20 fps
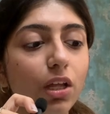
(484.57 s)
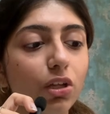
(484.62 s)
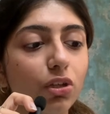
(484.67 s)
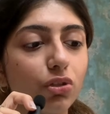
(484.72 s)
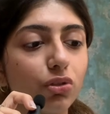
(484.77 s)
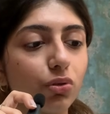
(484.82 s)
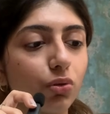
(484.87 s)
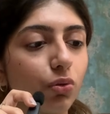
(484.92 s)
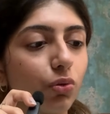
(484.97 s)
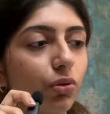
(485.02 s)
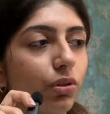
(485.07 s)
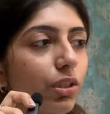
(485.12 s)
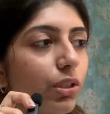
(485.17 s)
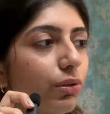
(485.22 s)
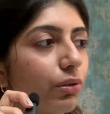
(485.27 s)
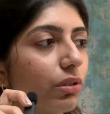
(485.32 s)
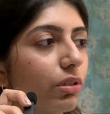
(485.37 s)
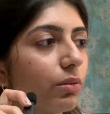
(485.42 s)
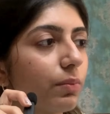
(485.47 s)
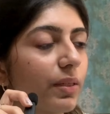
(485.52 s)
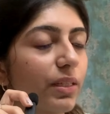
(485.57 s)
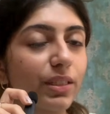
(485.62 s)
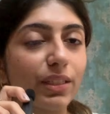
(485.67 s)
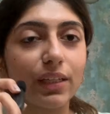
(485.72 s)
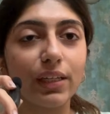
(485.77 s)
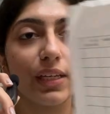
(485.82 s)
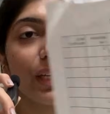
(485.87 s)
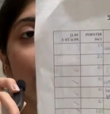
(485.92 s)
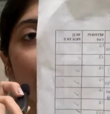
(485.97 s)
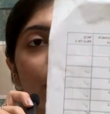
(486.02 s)
So this was
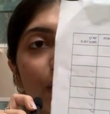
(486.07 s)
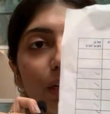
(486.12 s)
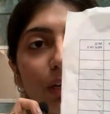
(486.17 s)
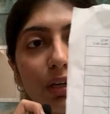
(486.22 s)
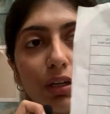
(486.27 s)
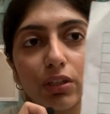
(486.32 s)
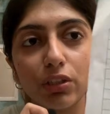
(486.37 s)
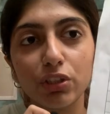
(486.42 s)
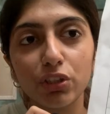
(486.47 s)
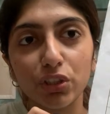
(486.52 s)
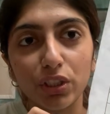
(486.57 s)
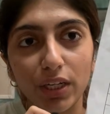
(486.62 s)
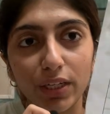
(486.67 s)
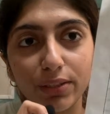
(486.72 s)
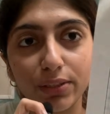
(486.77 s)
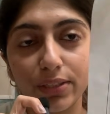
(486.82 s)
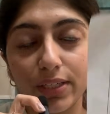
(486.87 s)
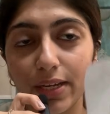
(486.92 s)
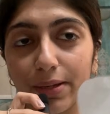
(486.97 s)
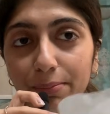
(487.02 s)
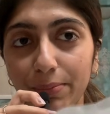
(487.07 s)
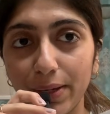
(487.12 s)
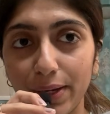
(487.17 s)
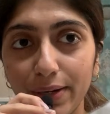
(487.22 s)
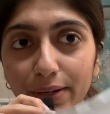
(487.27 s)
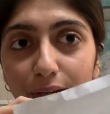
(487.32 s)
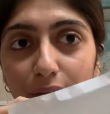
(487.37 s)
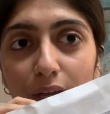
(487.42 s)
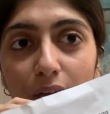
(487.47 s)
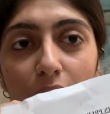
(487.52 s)
basically a sheet that I
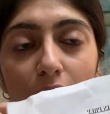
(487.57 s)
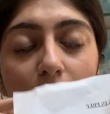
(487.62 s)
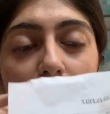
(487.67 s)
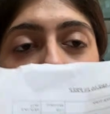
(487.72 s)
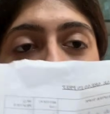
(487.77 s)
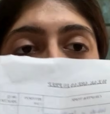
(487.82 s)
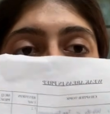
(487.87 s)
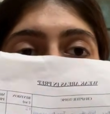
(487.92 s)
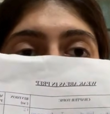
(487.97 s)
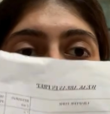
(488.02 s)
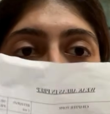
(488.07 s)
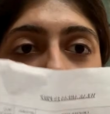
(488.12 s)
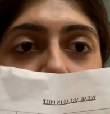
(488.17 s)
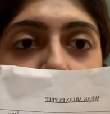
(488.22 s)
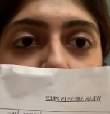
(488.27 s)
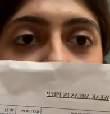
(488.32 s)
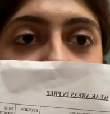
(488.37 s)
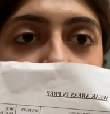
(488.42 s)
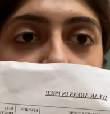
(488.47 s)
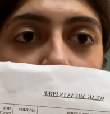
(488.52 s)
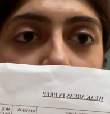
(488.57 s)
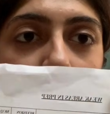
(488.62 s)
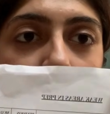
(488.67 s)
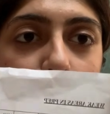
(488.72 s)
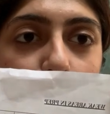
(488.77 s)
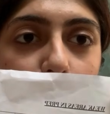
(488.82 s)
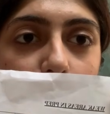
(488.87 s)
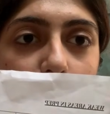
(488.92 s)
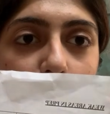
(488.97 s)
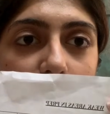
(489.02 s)
made, in which
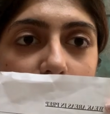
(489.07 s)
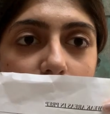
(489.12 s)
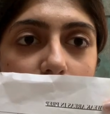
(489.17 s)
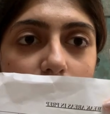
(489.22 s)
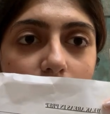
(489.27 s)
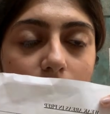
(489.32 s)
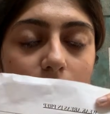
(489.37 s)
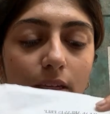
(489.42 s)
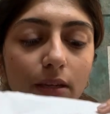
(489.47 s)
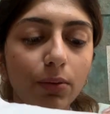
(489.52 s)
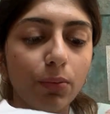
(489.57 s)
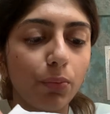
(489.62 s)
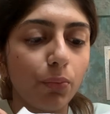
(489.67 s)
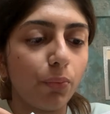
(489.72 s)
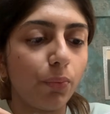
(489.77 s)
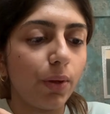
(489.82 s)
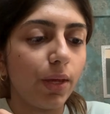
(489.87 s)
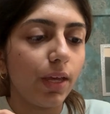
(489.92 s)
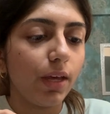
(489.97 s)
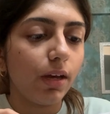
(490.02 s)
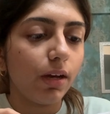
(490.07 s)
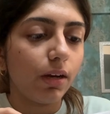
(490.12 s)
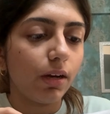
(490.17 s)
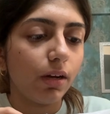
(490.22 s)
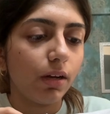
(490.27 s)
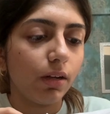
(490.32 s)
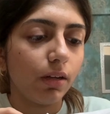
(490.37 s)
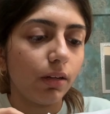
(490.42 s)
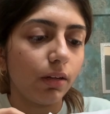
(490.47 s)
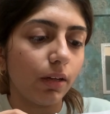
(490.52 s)
it was basically weak
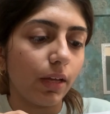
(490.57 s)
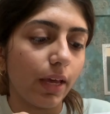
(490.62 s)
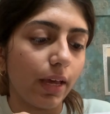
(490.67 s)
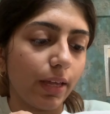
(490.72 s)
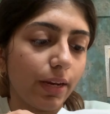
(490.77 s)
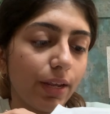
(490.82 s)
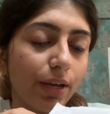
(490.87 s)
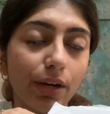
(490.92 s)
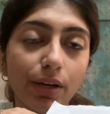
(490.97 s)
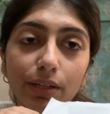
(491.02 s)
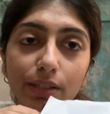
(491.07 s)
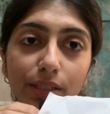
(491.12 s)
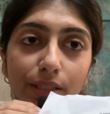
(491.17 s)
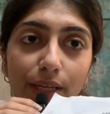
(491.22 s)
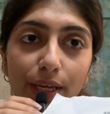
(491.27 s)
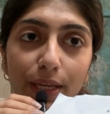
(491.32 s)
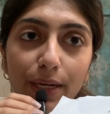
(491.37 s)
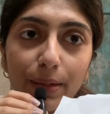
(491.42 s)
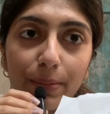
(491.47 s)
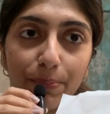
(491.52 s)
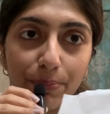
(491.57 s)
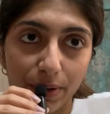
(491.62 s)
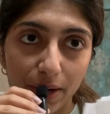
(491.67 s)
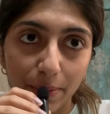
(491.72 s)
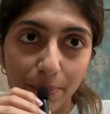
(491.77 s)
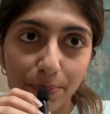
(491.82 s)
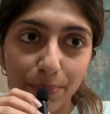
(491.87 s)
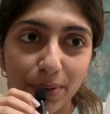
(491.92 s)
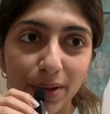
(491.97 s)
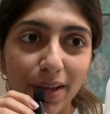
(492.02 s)
areas in
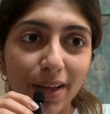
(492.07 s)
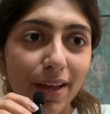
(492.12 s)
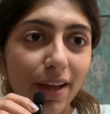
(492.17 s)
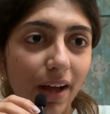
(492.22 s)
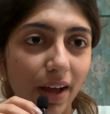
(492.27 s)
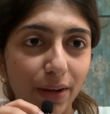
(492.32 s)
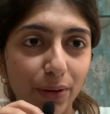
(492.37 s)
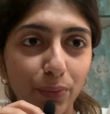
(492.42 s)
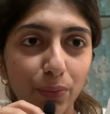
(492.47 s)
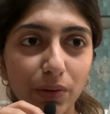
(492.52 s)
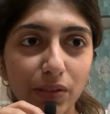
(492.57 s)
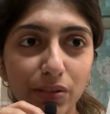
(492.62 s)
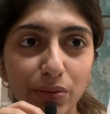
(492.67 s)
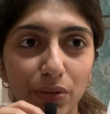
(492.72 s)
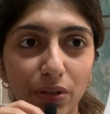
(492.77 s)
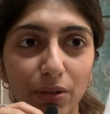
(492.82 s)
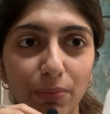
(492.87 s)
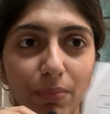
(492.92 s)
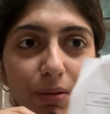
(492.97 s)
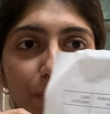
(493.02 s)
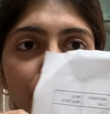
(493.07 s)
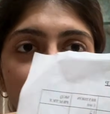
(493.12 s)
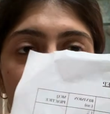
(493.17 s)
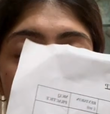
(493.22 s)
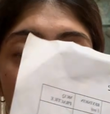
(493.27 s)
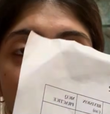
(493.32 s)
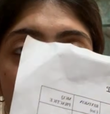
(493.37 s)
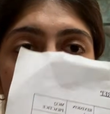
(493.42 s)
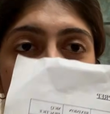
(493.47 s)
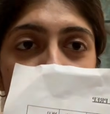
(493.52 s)
prep. I know it's gonna be
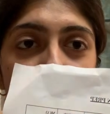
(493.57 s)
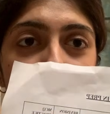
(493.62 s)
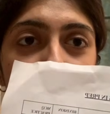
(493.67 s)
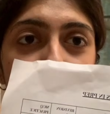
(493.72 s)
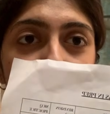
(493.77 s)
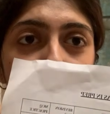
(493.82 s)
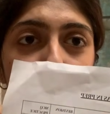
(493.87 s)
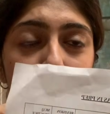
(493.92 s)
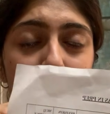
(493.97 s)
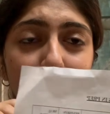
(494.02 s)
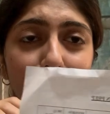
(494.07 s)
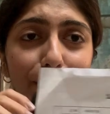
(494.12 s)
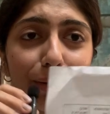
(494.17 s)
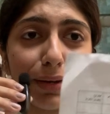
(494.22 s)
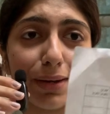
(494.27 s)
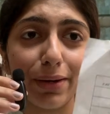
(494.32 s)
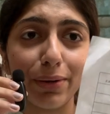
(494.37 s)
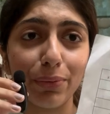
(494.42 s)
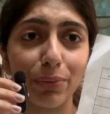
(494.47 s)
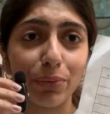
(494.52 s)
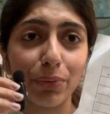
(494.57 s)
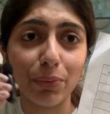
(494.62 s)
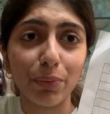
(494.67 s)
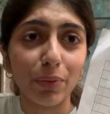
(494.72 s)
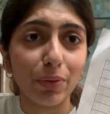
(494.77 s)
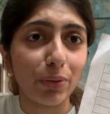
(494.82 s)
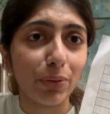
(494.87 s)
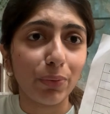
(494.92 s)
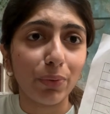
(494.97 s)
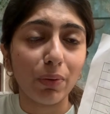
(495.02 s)
mirrored right now. I really don't know
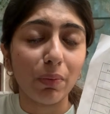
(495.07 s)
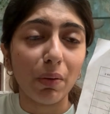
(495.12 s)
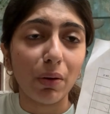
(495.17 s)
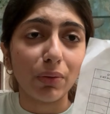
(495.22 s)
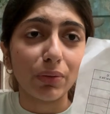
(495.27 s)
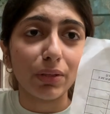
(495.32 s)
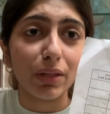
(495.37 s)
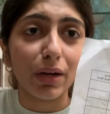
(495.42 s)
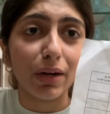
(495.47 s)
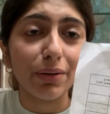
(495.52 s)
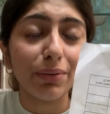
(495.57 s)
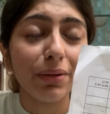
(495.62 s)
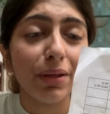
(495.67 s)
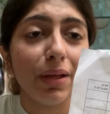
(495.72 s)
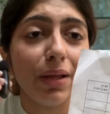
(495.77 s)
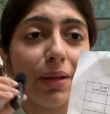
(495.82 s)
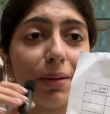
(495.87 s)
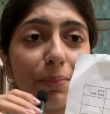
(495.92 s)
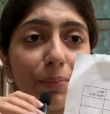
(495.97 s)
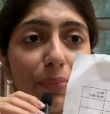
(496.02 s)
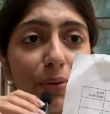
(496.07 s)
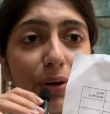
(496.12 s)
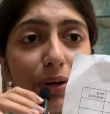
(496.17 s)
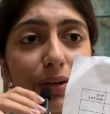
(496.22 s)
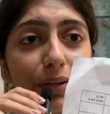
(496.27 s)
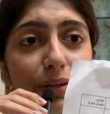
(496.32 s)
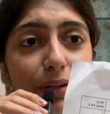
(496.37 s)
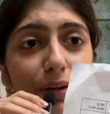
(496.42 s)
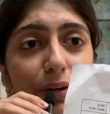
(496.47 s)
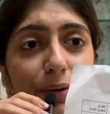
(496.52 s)
what to do about that.
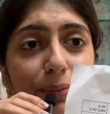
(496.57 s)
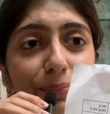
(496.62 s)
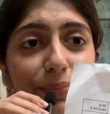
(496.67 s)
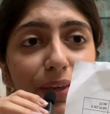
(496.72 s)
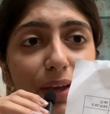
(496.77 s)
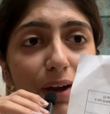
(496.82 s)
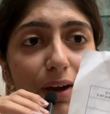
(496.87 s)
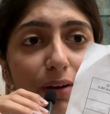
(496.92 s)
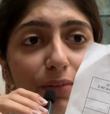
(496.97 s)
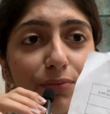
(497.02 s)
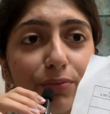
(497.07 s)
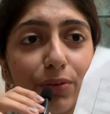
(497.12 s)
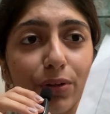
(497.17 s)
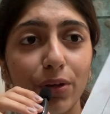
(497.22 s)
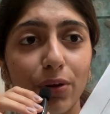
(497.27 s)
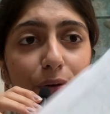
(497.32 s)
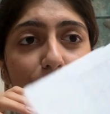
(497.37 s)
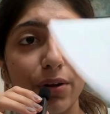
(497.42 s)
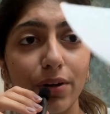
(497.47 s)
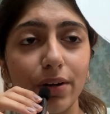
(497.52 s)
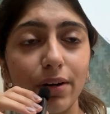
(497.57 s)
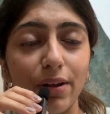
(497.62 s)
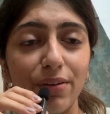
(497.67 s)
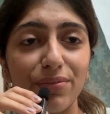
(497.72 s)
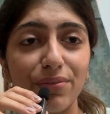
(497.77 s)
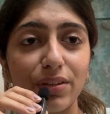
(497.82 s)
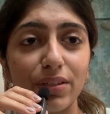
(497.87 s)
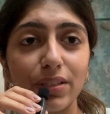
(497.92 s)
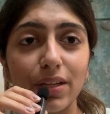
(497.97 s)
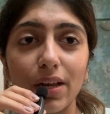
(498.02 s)
But yeah, for your
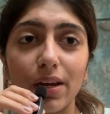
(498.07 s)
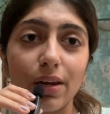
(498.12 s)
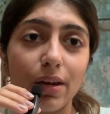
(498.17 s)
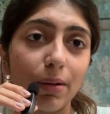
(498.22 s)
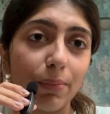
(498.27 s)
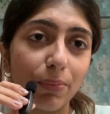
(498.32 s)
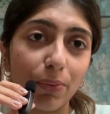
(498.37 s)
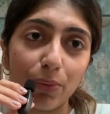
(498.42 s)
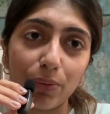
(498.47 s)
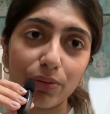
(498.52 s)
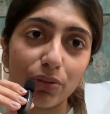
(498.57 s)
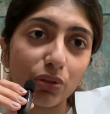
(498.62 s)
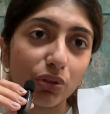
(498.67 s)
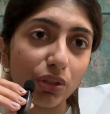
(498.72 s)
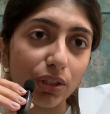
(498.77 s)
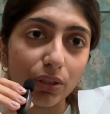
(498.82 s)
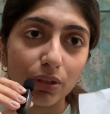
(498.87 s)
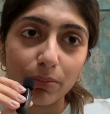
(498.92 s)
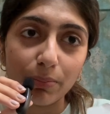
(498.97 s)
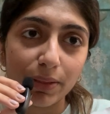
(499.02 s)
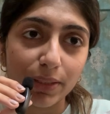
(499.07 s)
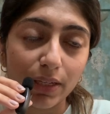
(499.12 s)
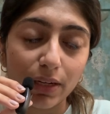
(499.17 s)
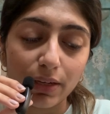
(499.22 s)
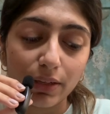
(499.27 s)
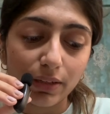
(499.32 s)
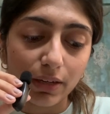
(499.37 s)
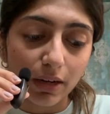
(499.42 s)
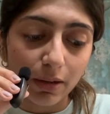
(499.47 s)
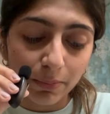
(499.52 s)
reference, I'll upload the sheet on my
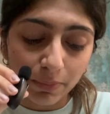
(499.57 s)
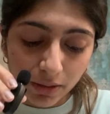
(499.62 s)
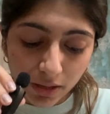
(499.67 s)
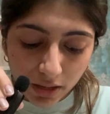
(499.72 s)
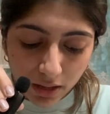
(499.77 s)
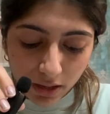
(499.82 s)
Telegram.